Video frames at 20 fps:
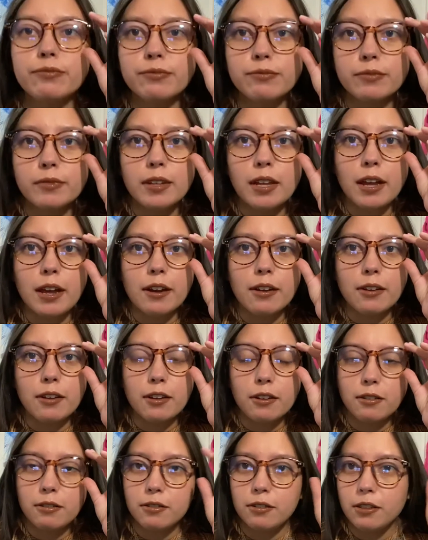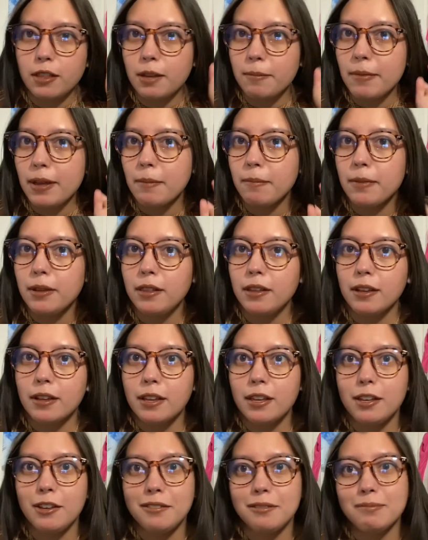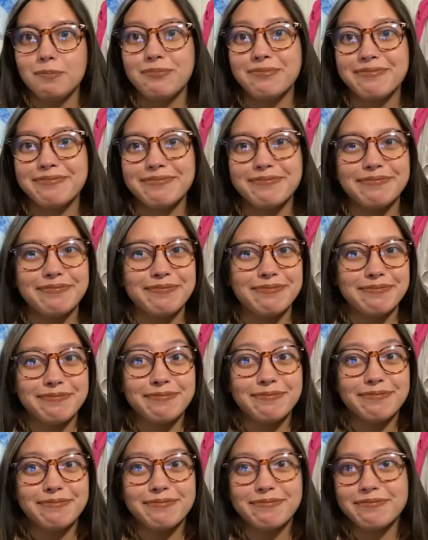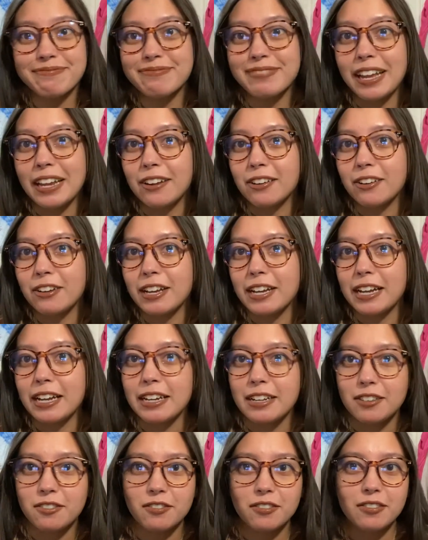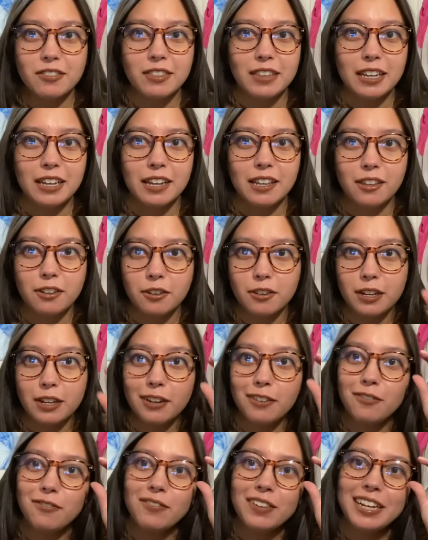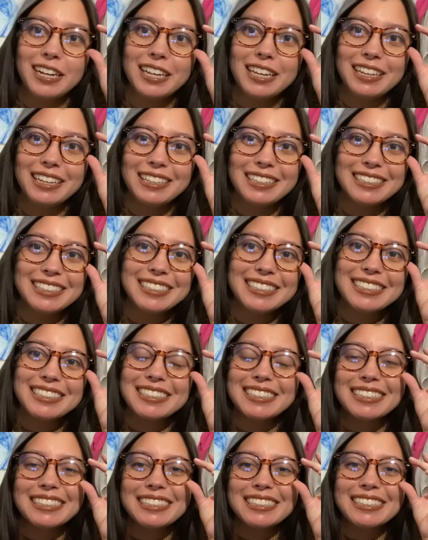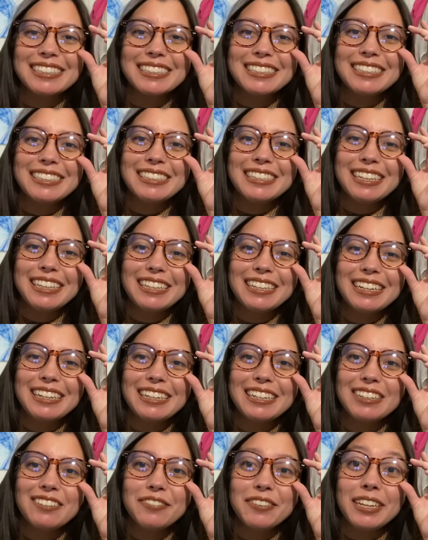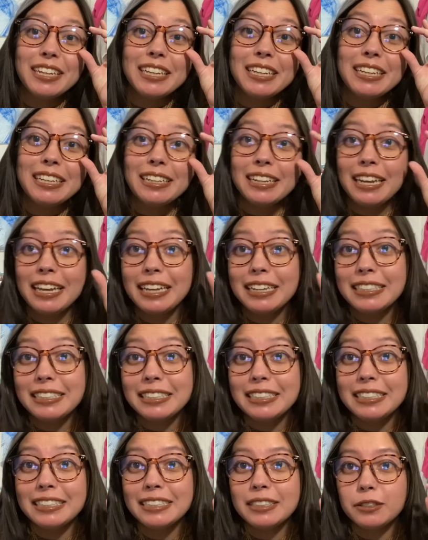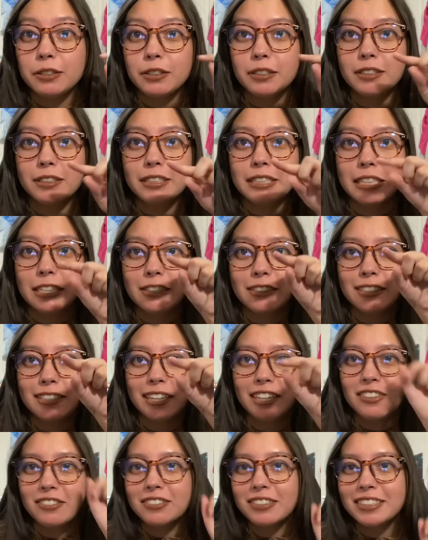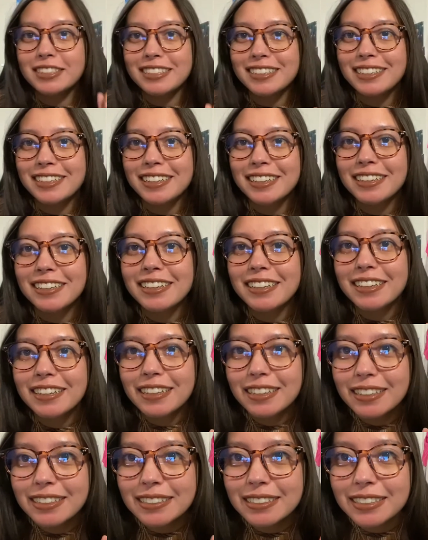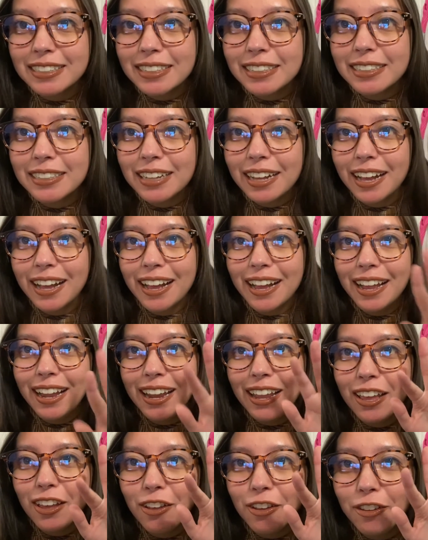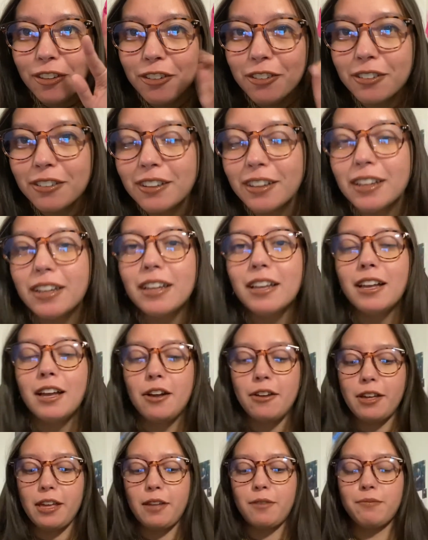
I don't know. Do they make me look cute? I don't know. I kind of think I look kind of funny. I think I look kind of funny in glasses. You can see yourselves. See? Hello. Okay.